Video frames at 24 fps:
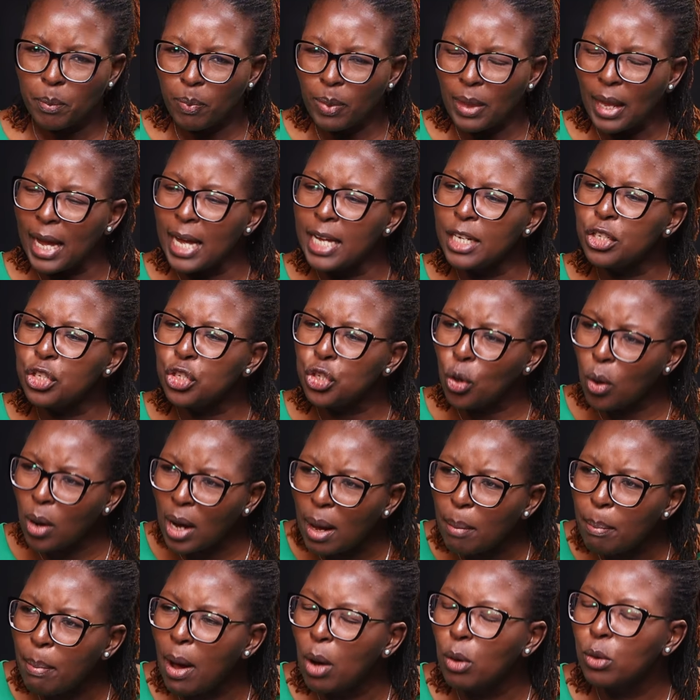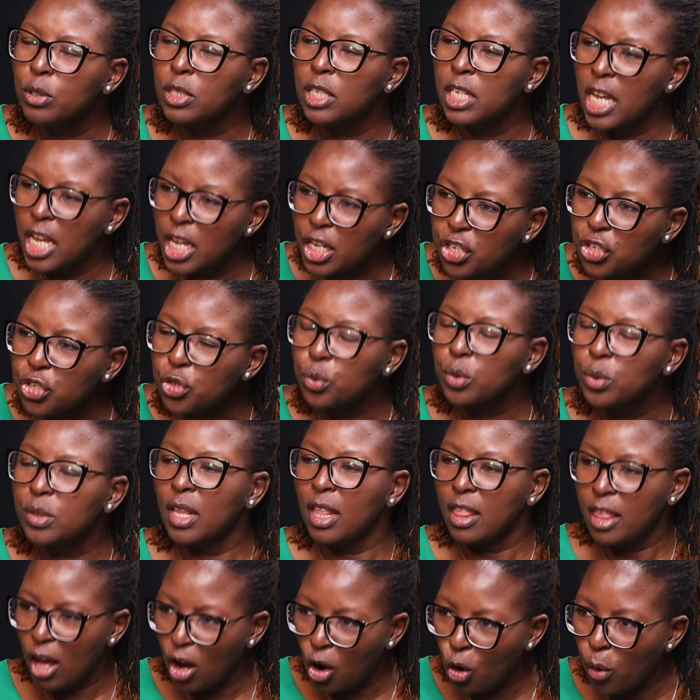and talk about issues that they
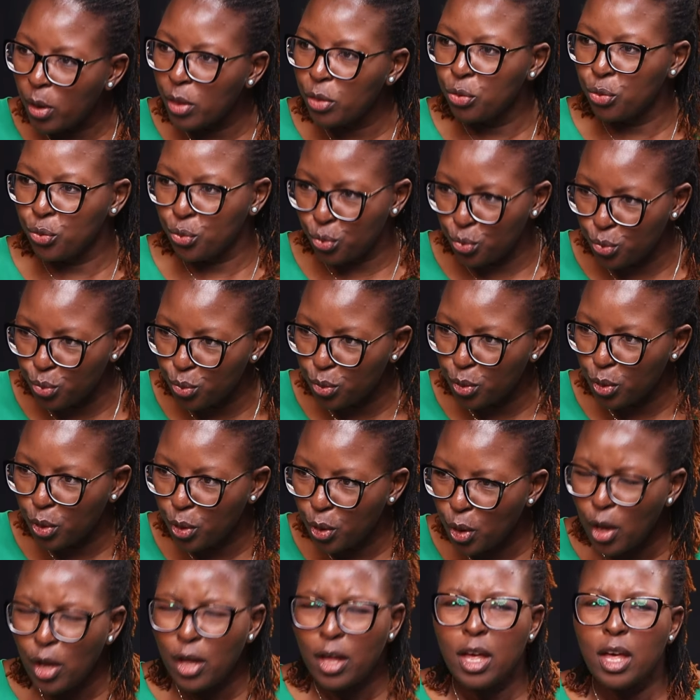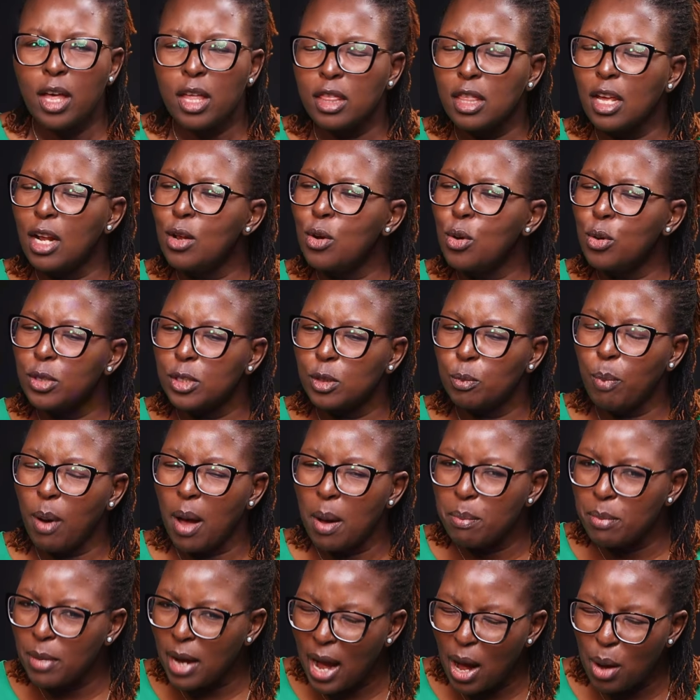are going through. Yes. The low sperm
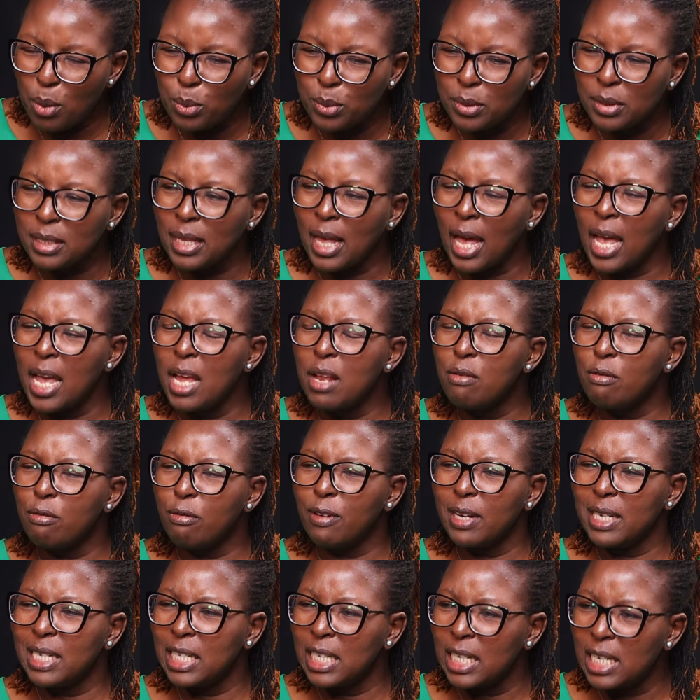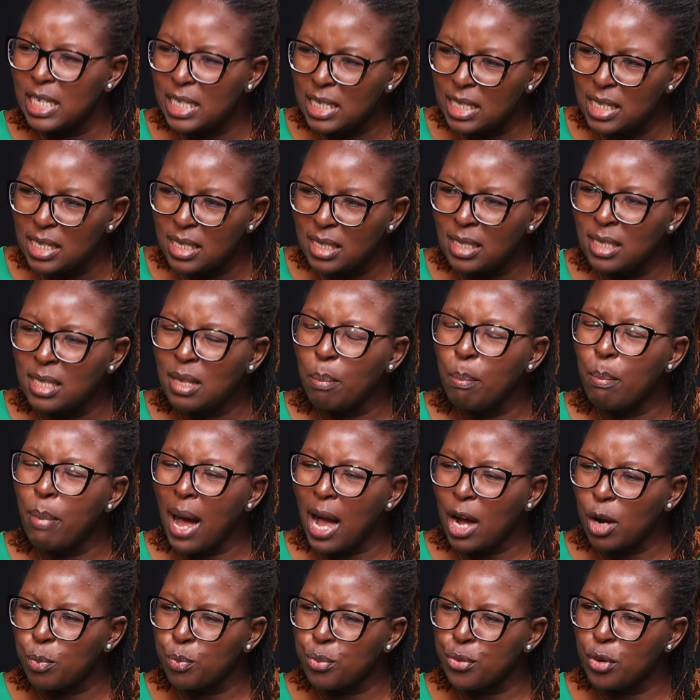counts, the infertilities, the
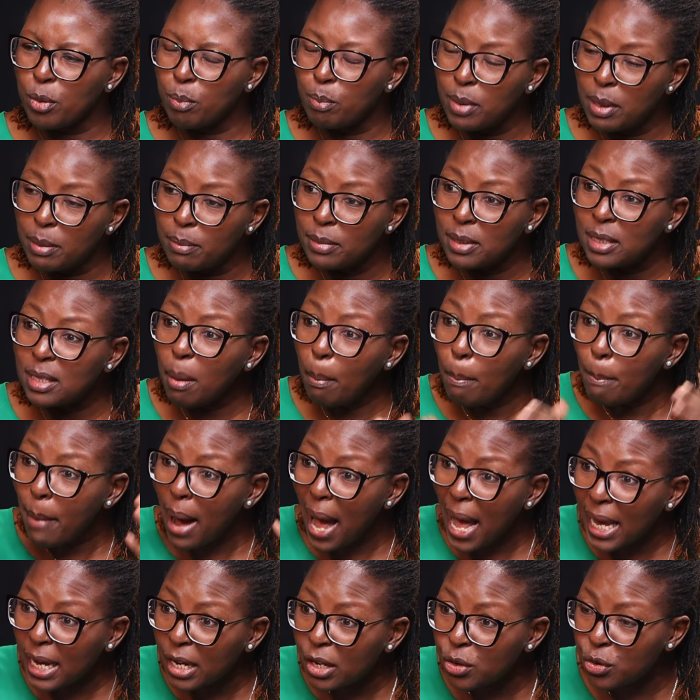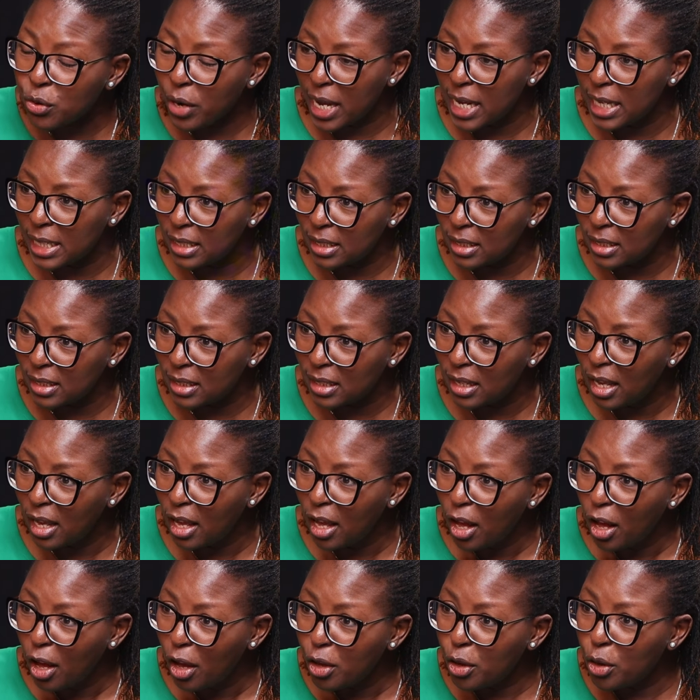back problems, the migraines.
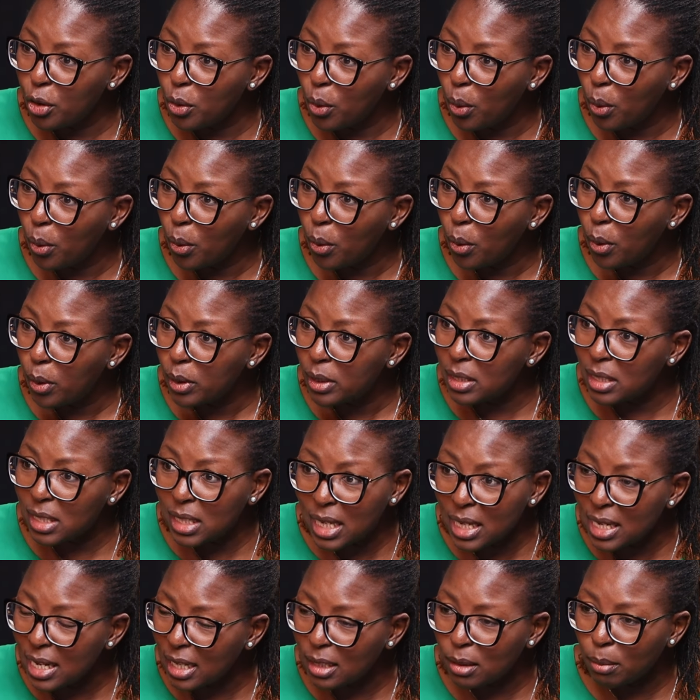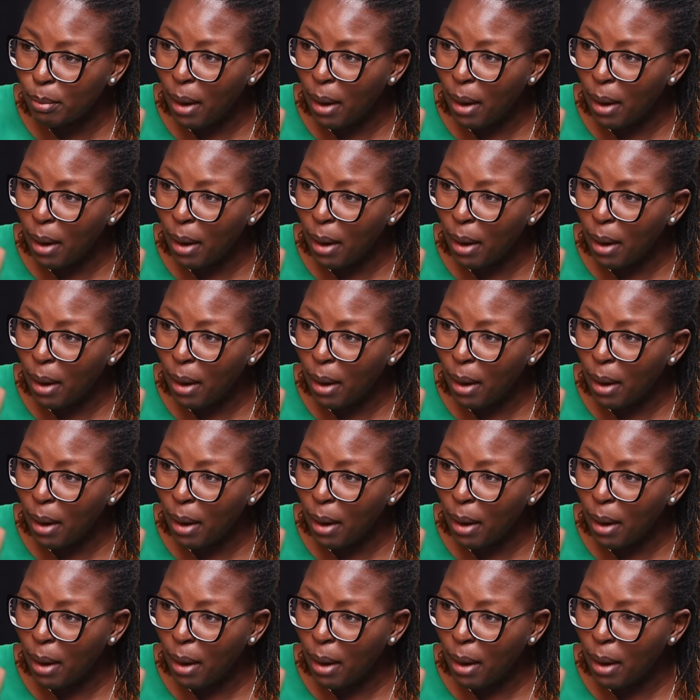Oh, yeah. You know, serious.